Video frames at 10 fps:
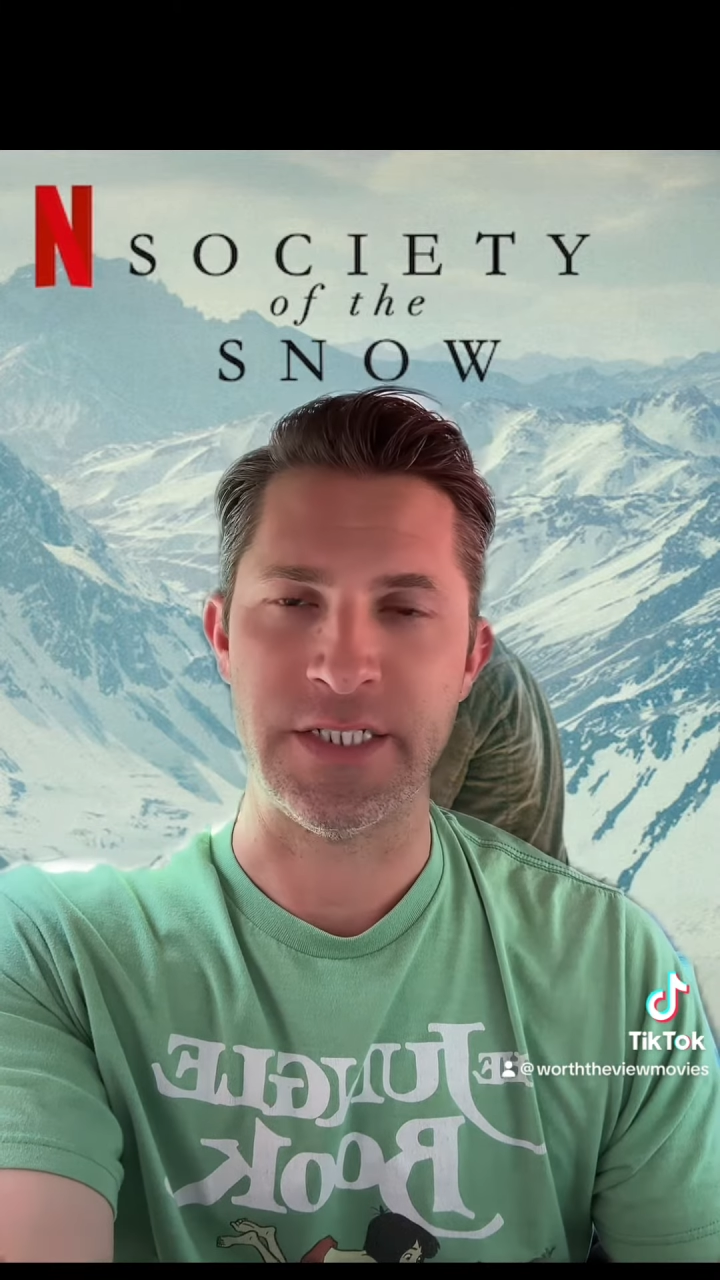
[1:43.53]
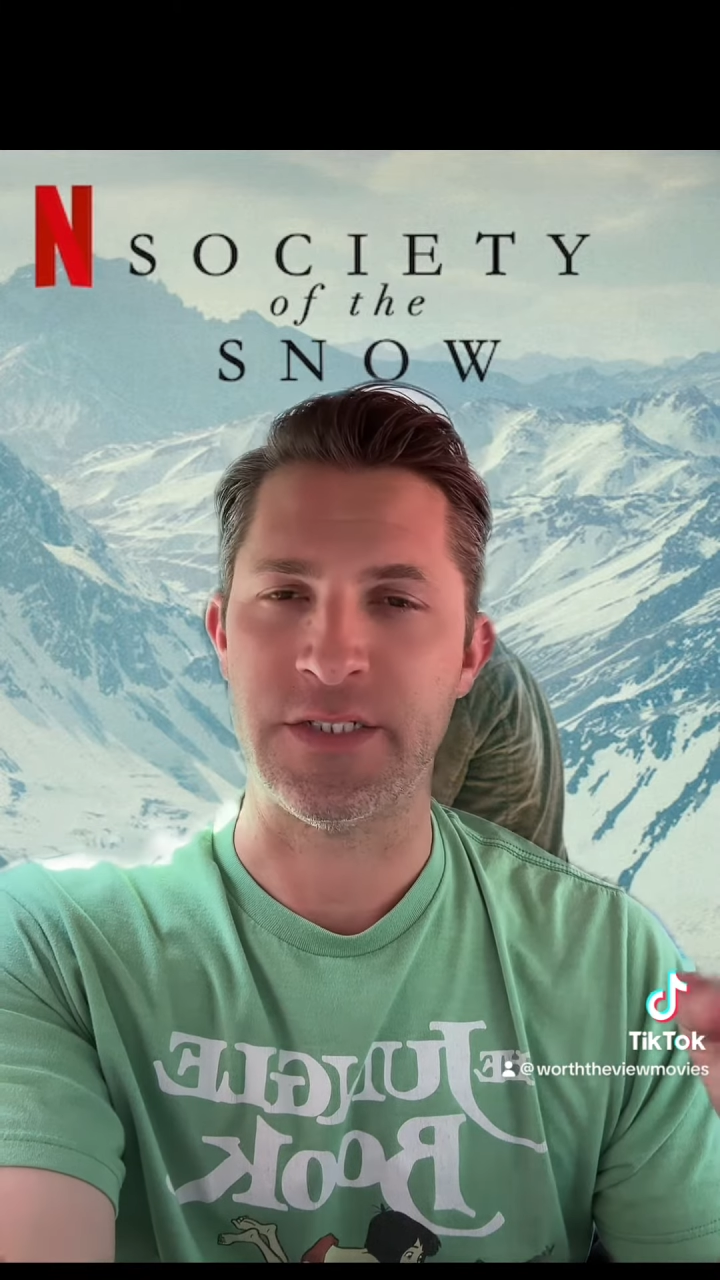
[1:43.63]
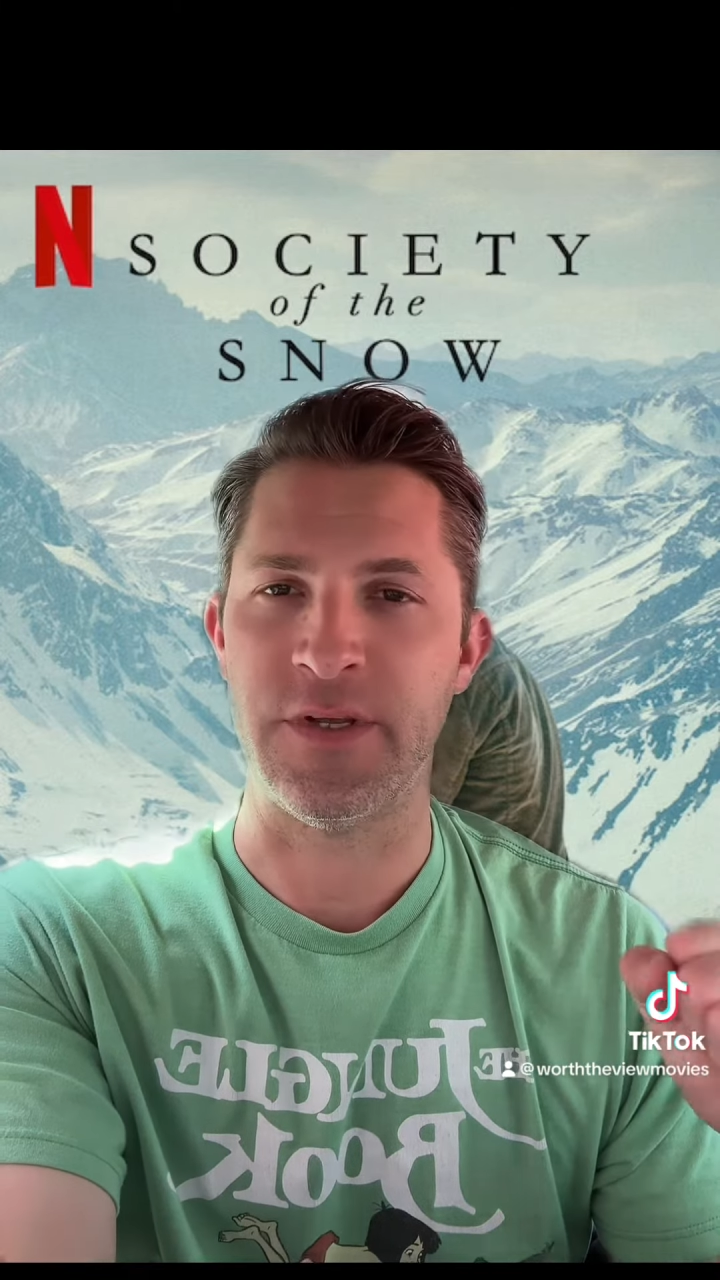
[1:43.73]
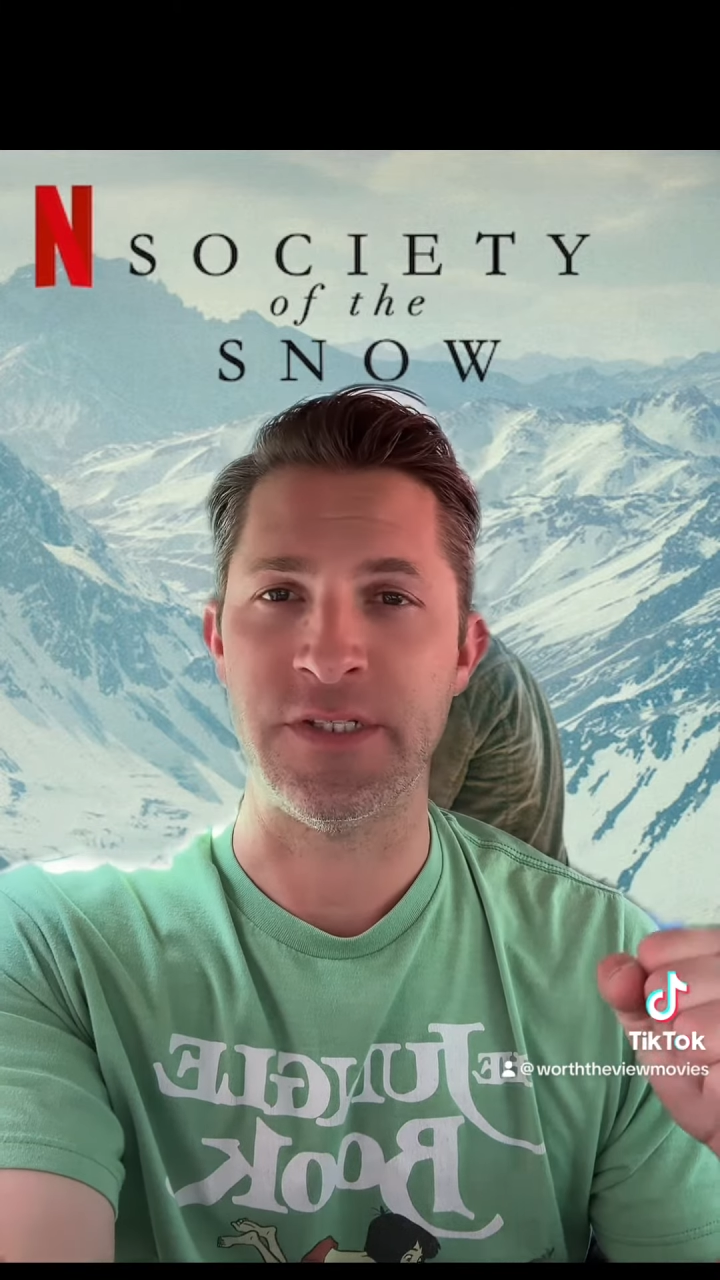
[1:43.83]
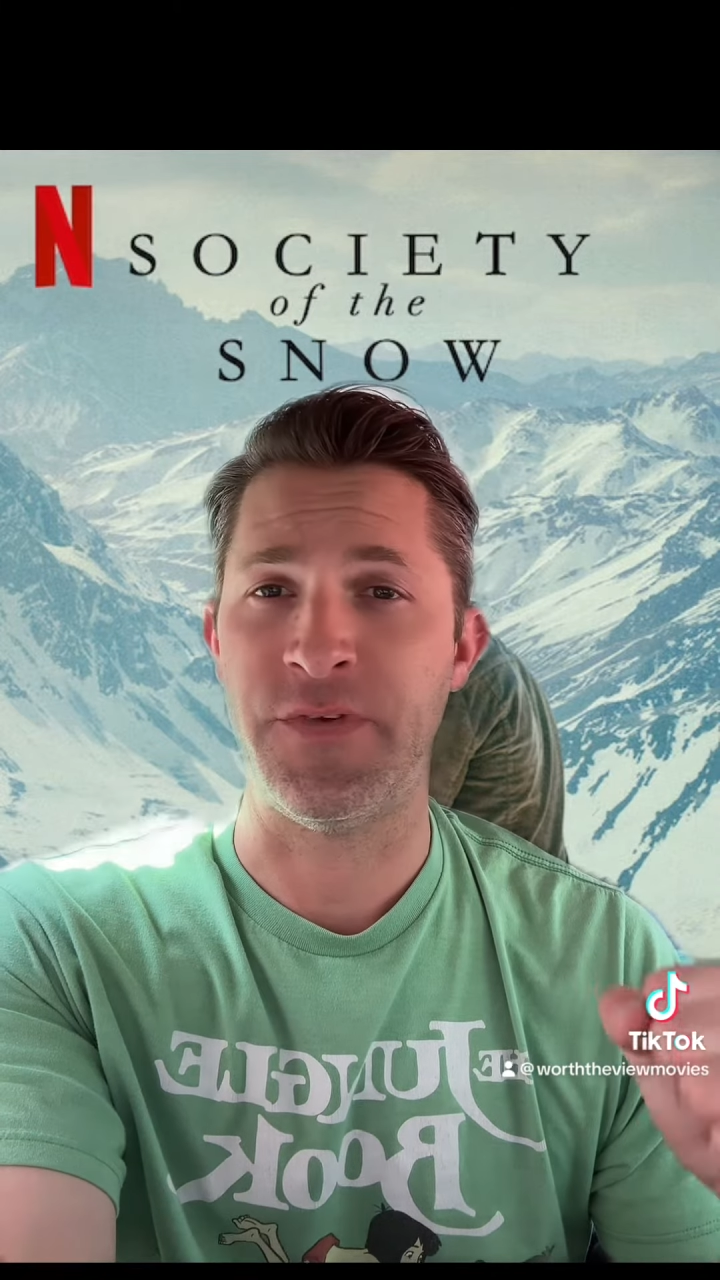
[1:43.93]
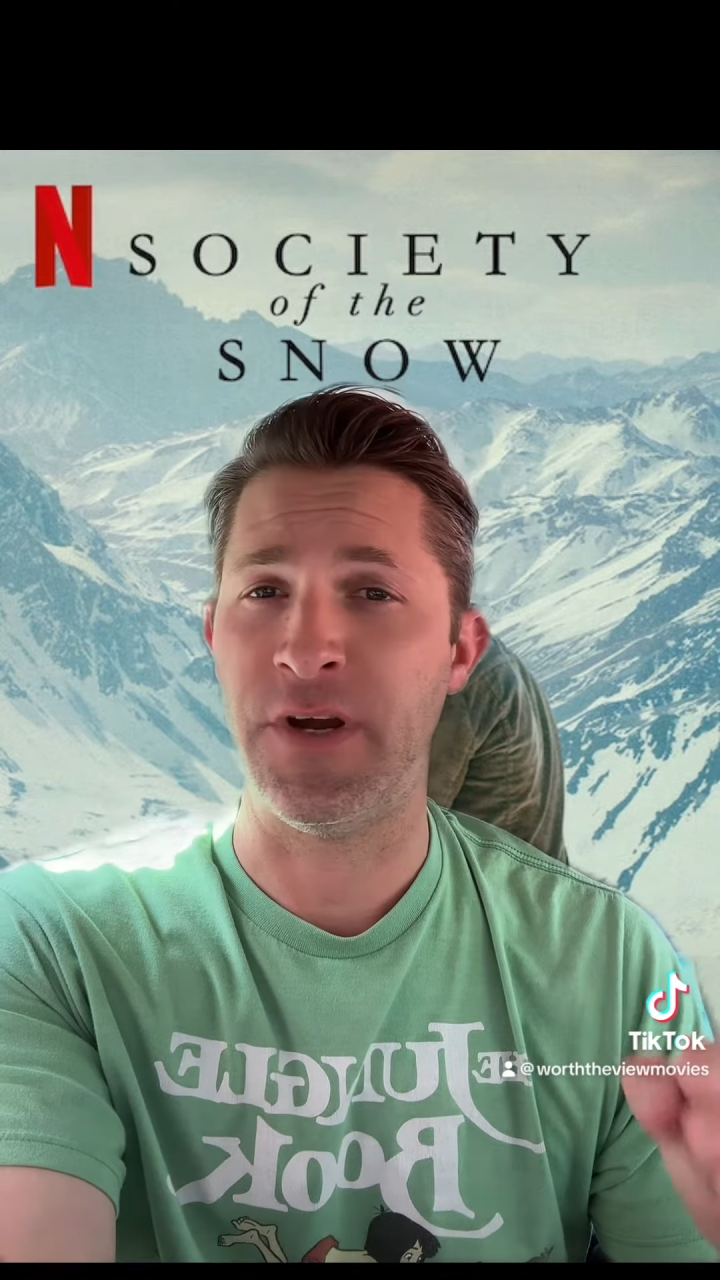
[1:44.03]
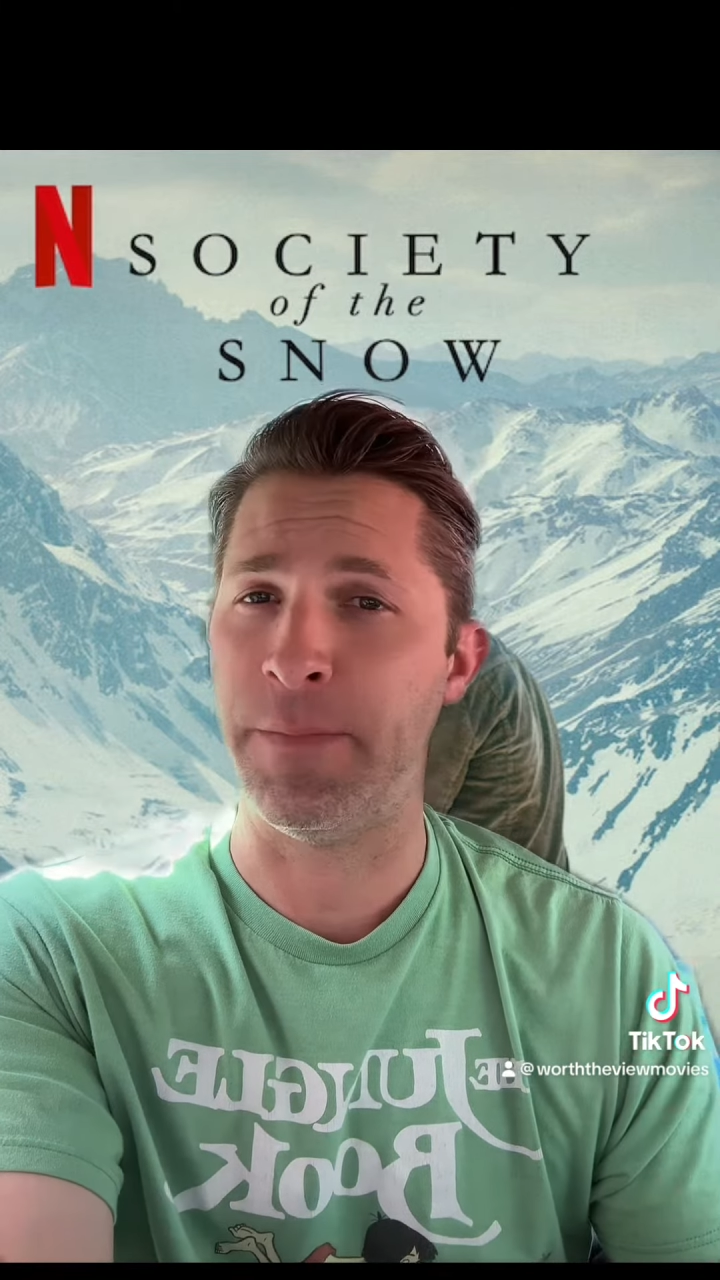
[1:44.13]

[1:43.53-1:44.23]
is very